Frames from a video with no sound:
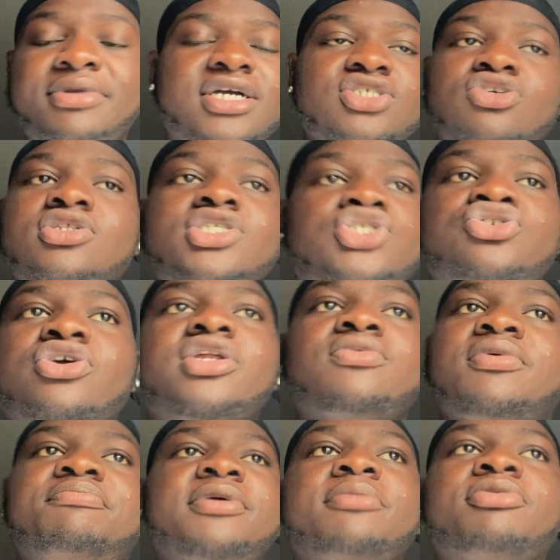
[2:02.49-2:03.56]
Because on this journey,
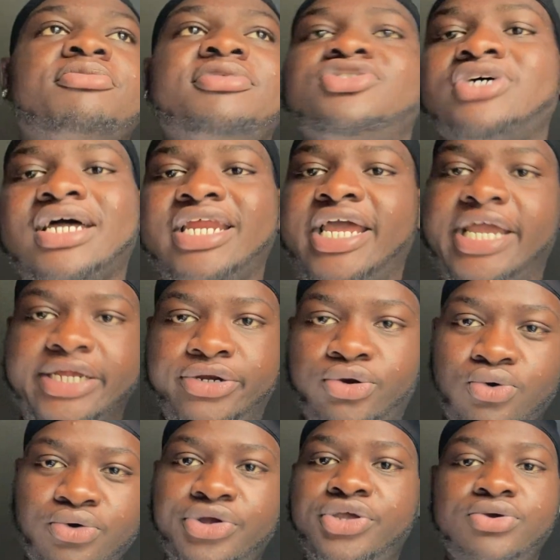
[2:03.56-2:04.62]
when people be trying to
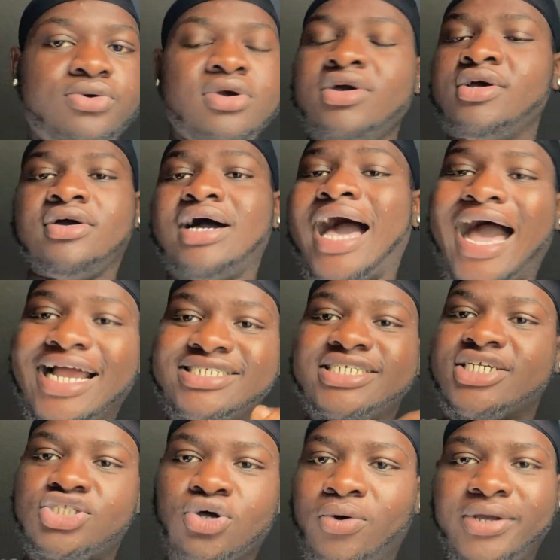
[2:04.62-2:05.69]
ignore you, I
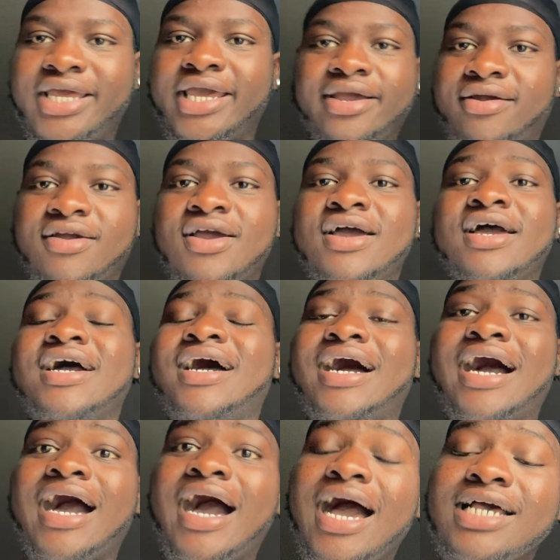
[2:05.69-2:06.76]
just don't care.
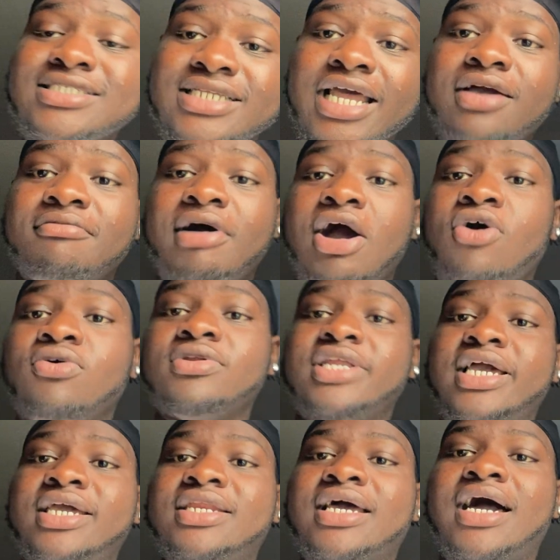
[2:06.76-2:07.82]
I stay in my own
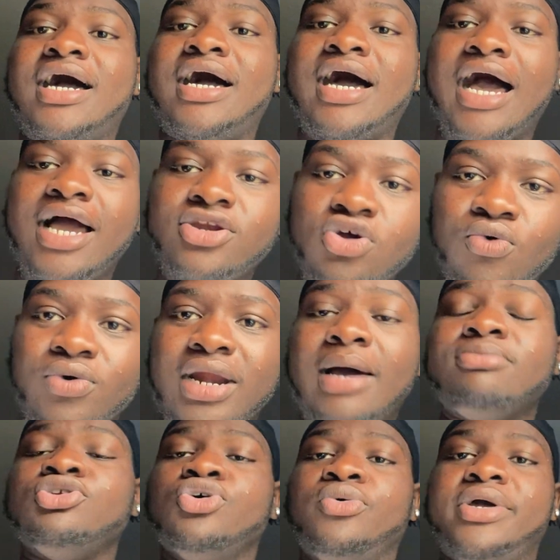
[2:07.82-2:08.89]
lane. I know what
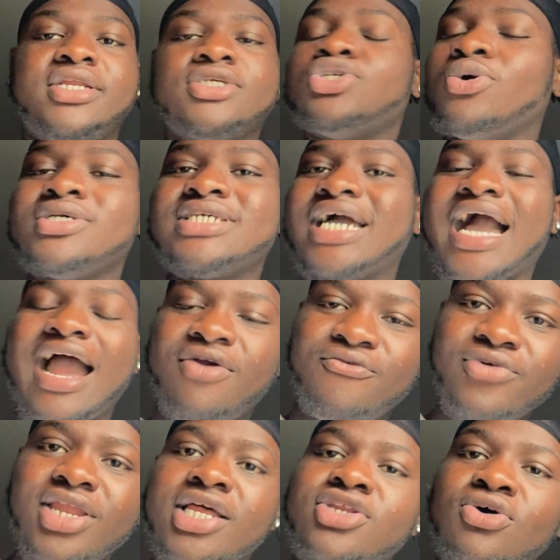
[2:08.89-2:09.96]
I'm doing. So it's like, I
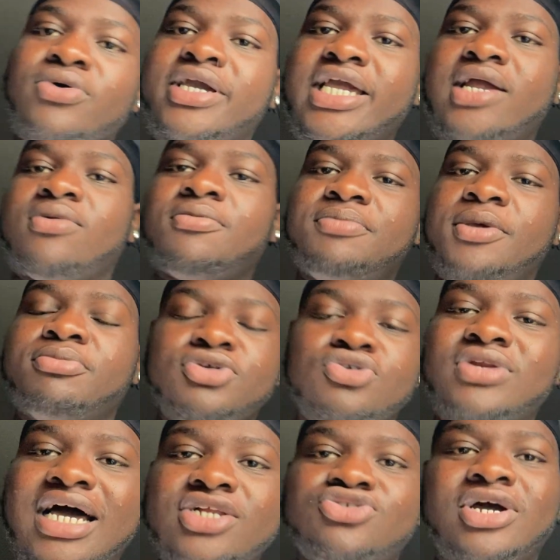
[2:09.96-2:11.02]
really don't care when people do
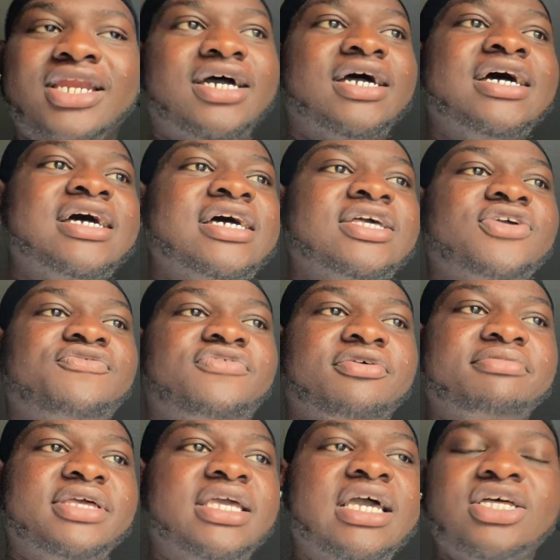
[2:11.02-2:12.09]
not try to, you feel
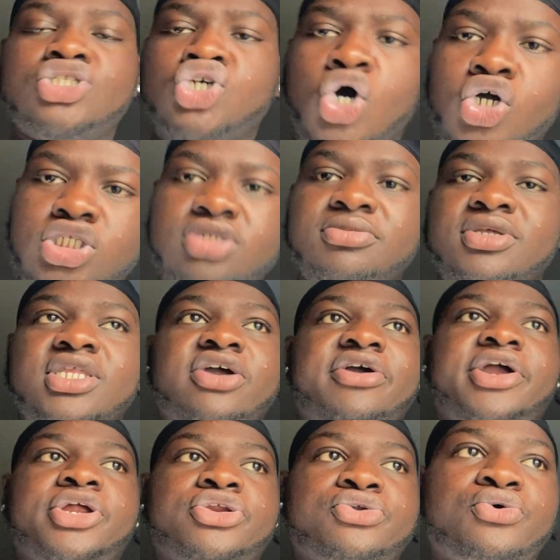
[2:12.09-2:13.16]
me, talk to me. They're
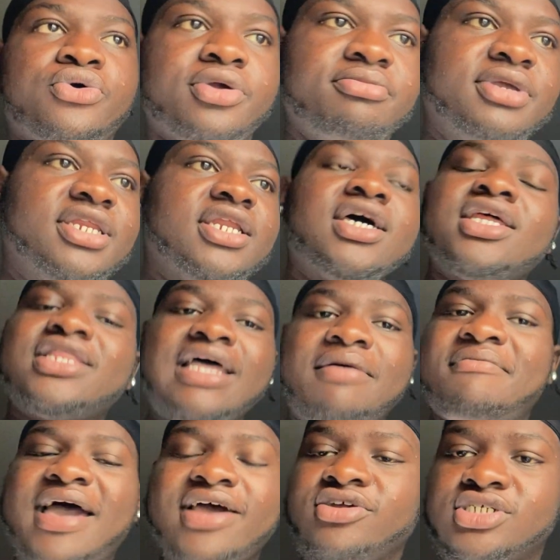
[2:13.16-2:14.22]
ignoring me. None of that
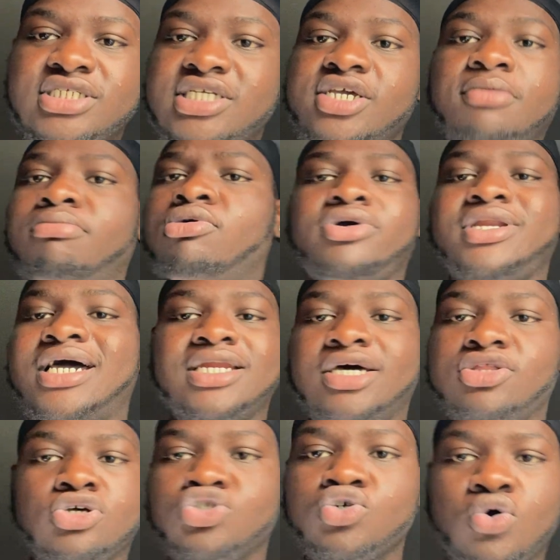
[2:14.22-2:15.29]
matters to your boy,
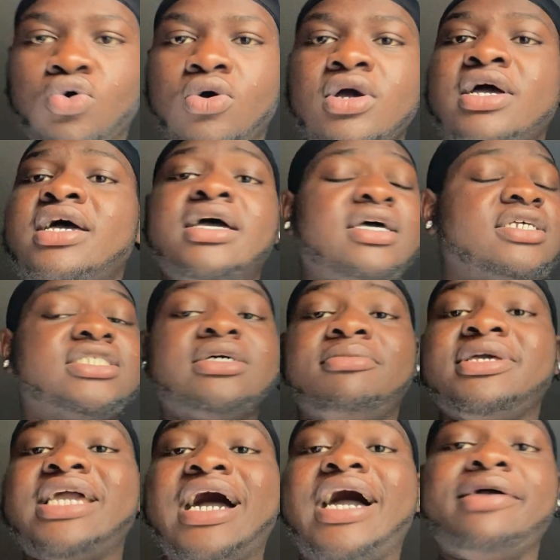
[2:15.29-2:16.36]
Nana So Some
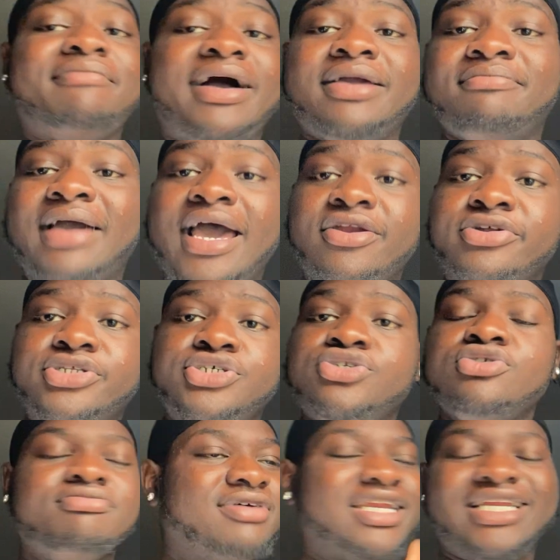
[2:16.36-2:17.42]
of y'all, it might matter to
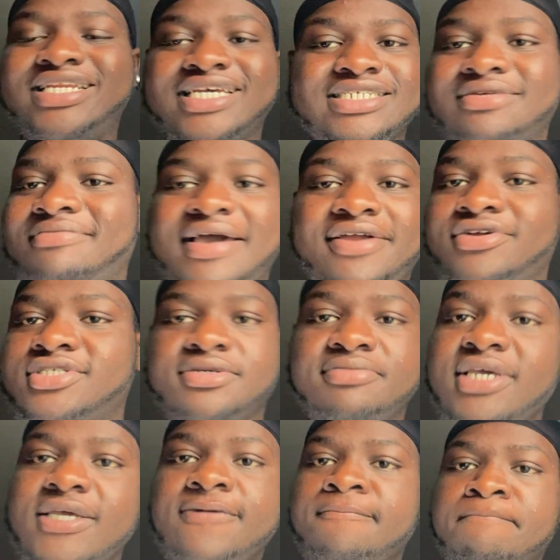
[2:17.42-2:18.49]
you, but it doesn't matter to
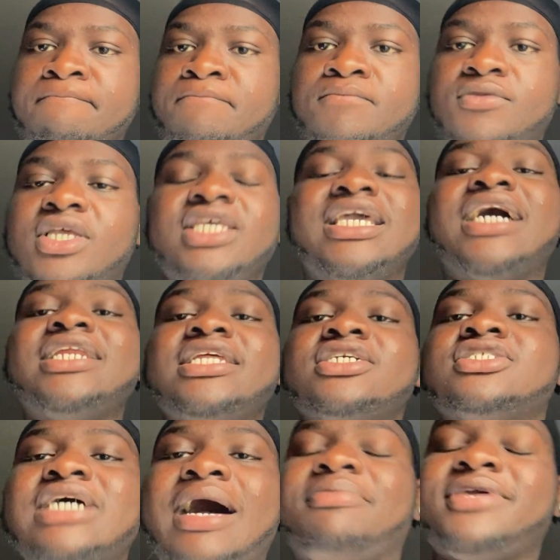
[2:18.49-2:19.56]
me. Y'all need to
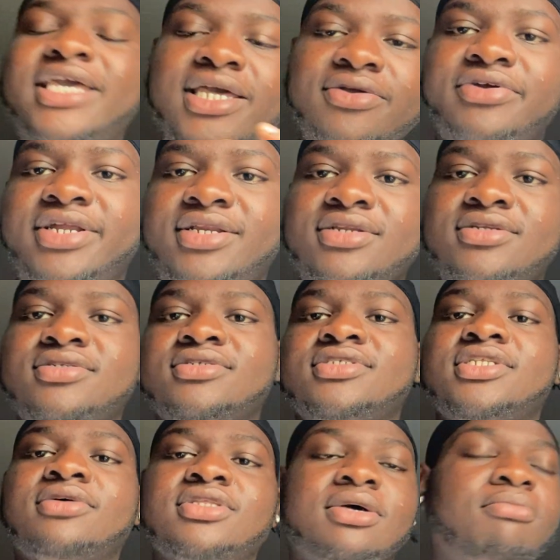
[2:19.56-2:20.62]
stop caring.
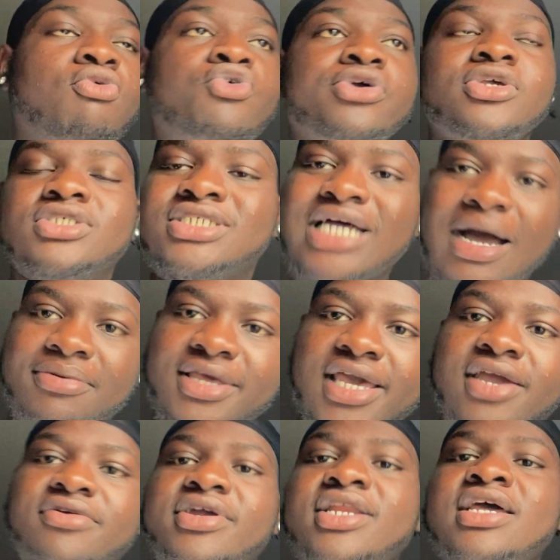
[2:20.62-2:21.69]
The, the more you stop
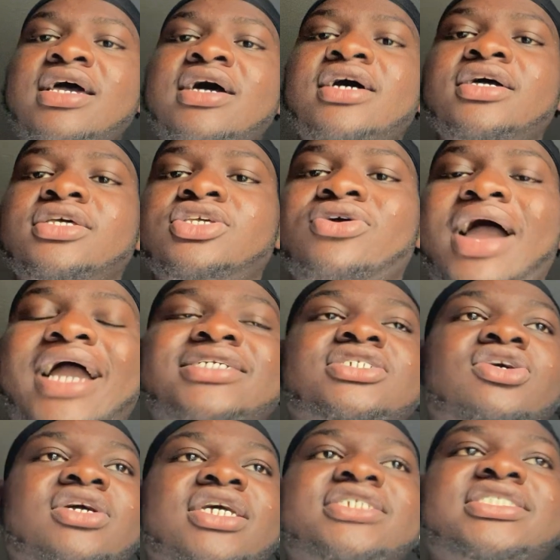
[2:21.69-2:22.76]
caring, you're
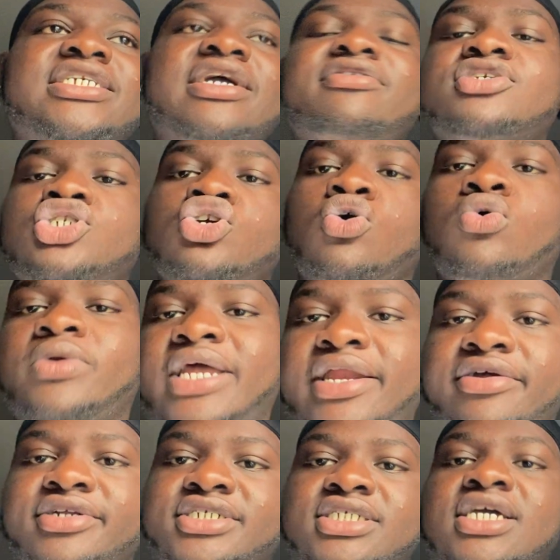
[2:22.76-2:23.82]
actually going to cherish your own
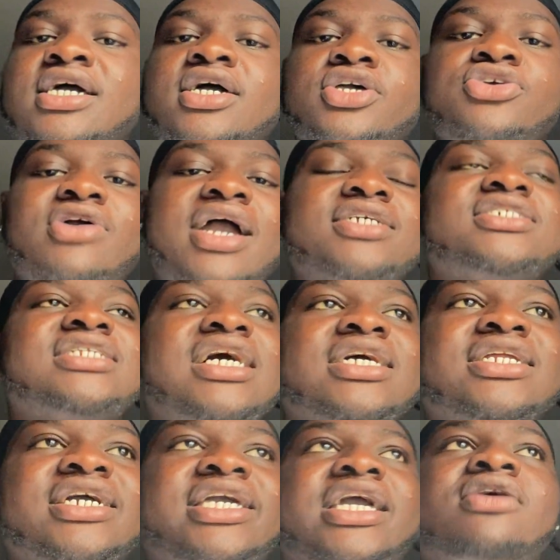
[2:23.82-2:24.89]
energy. You're actually not
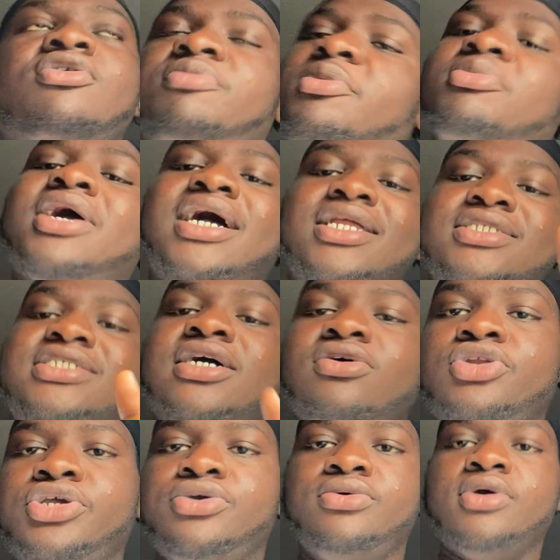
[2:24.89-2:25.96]
going to care what people got to
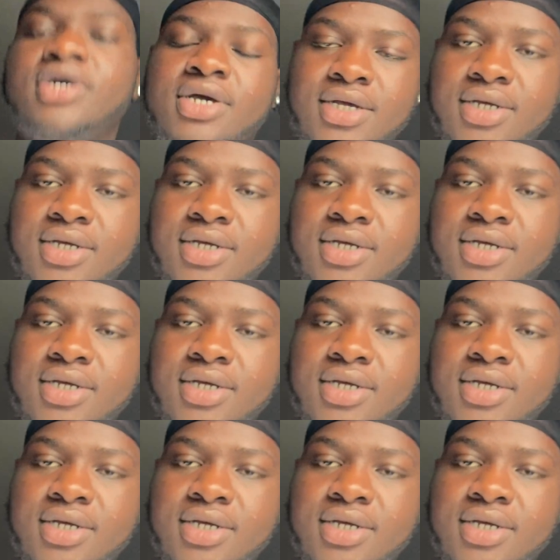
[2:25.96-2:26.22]
tell to you.